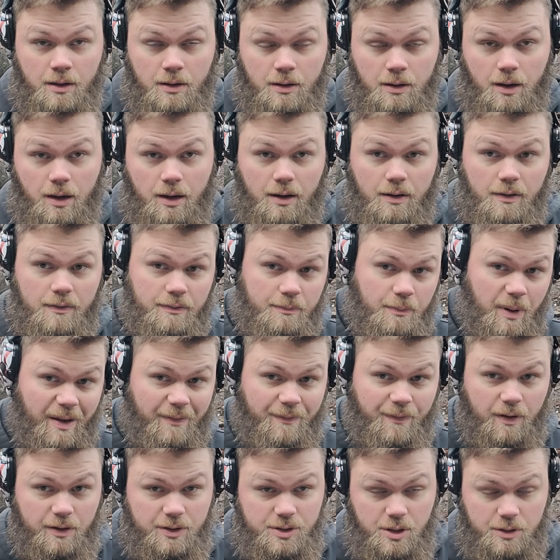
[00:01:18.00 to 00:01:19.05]
of
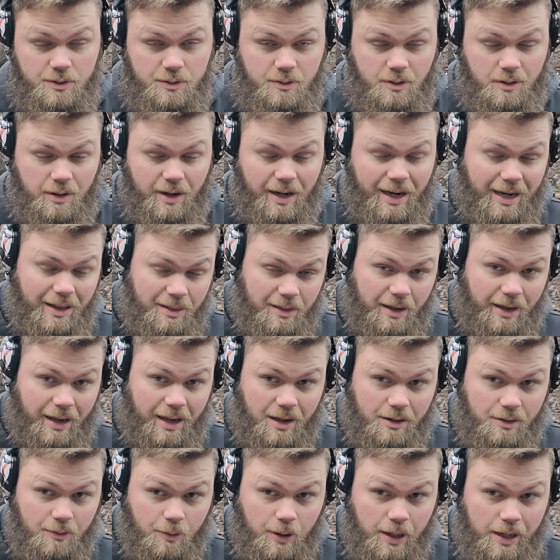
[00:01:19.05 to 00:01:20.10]
malfunctions or anything
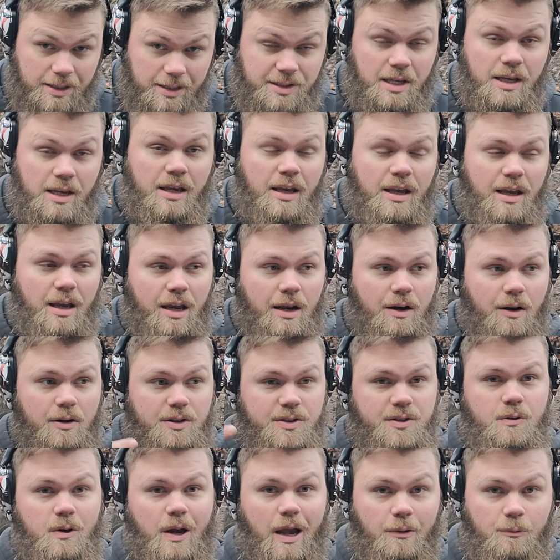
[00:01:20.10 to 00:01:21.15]
otherwise. And
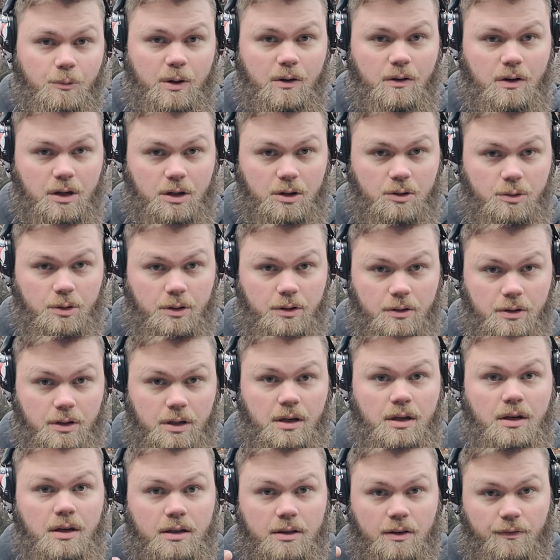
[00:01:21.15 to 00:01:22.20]
also I will include
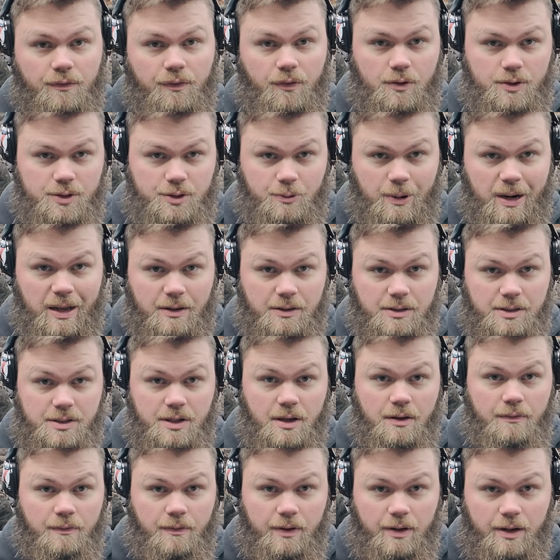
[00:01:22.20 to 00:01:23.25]
the first rounds
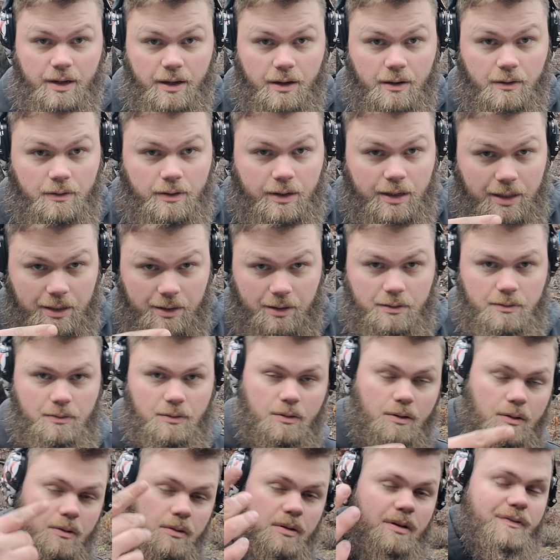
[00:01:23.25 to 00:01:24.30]
video
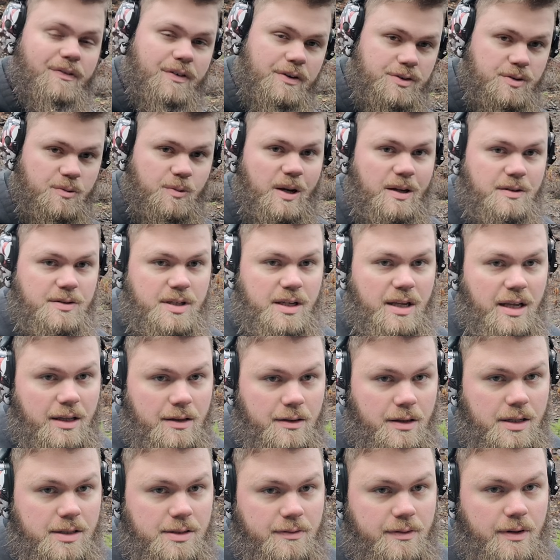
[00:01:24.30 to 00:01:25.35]
or the first rounds in
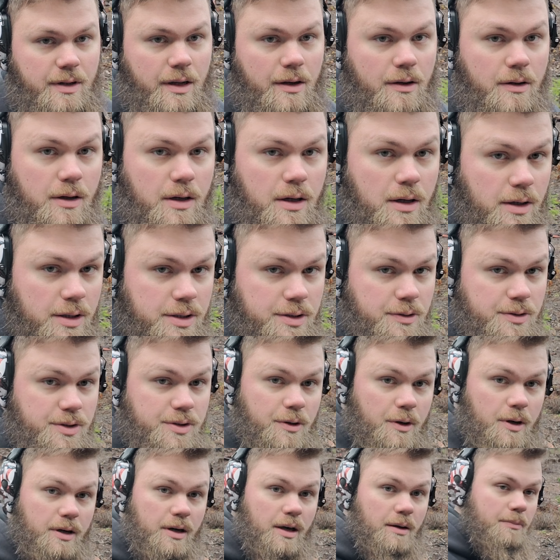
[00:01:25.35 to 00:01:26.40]
this video. So
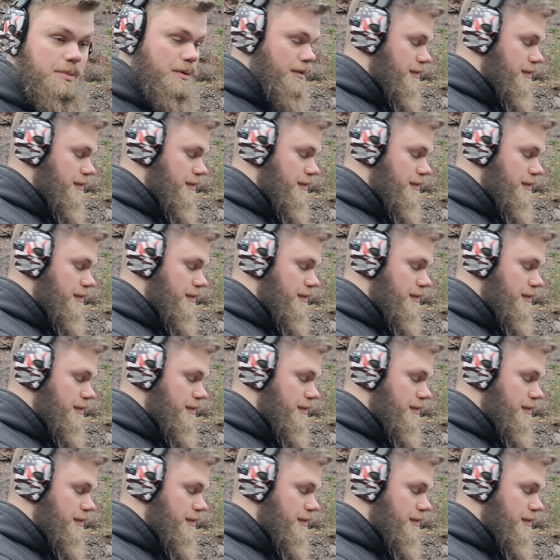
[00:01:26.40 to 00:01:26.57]
starting up,